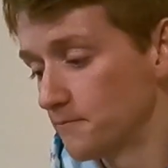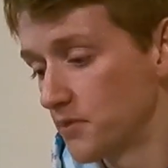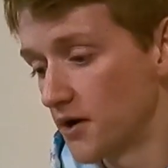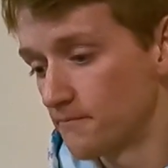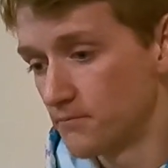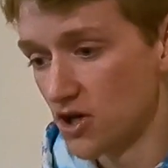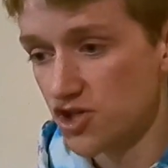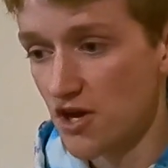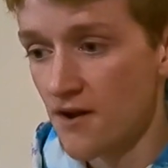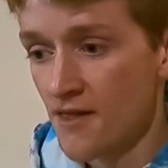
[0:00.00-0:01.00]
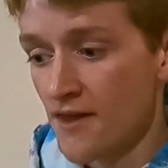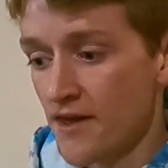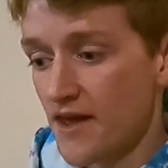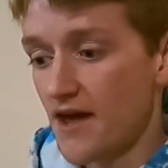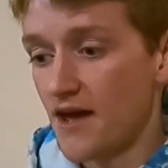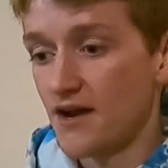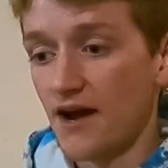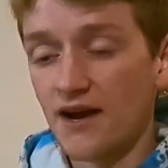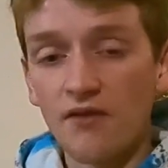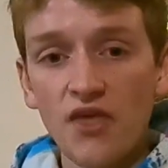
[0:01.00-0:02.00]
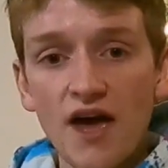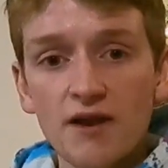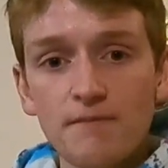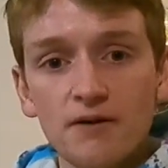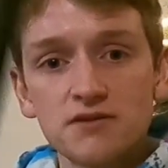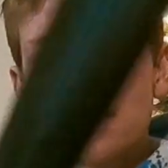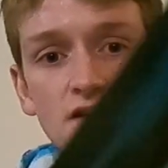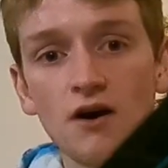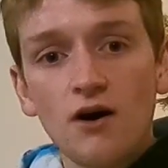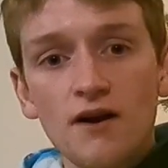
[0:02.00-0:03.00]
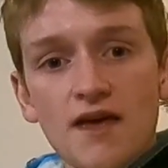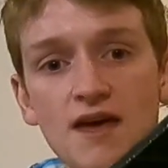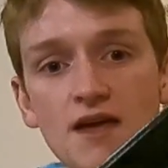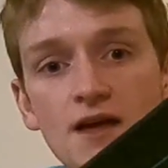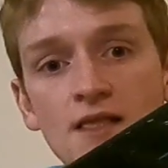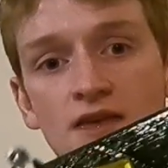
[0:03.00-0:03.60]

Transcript: but budget. And I got that and mounted it on a